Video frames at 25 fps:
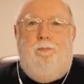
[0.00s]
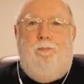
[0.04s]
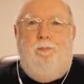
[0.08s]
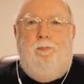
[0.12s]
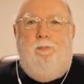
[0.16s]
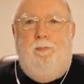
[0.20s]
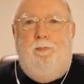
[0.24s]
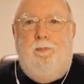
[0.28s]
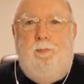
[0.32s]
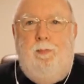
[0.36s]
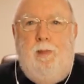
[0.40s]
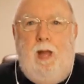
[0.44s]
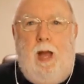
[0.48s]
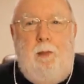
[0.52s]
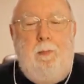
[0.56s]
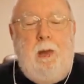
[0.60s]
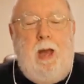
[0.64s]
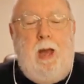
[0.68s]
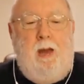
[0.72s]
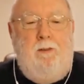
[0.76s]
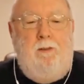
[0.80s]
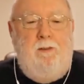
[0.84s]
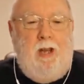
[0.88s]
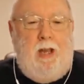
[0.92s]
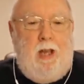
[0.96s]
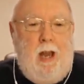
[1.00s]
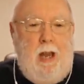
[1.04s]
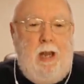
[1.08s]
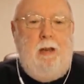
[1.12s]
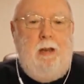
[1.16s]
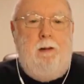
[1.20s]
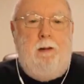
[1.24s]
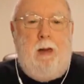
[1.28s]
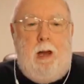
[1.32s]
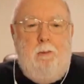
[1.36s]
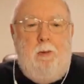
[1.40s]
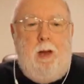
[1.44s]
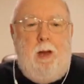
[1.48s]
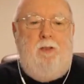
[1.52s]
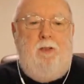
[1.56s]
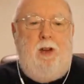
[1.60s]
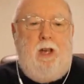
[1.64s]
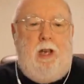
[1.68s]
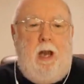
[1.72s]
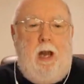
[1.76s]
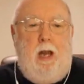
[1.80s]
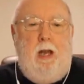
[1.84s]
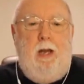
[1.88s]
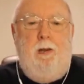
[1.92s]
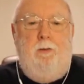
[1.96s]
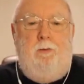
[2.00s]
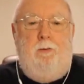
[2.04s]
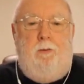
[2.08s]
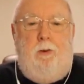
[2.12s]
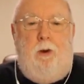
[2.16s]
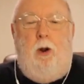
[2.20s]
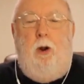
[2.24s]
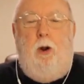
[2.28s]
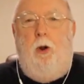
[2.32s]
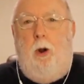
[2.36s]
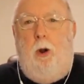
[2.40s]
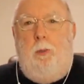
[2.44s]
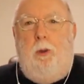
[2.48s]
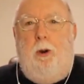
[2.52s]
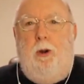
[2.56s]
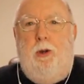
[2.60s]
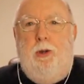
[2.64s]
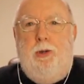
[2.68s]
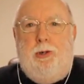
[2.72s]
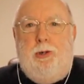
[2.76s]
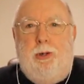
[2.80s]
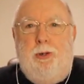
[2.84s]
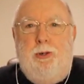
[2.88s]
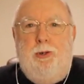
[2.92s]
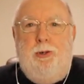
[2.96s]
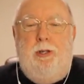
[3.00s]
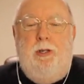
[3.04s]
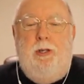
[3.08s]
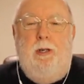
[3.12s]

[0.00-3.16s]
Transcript: that, I'm advocating. Cool. I'm advocating for all producers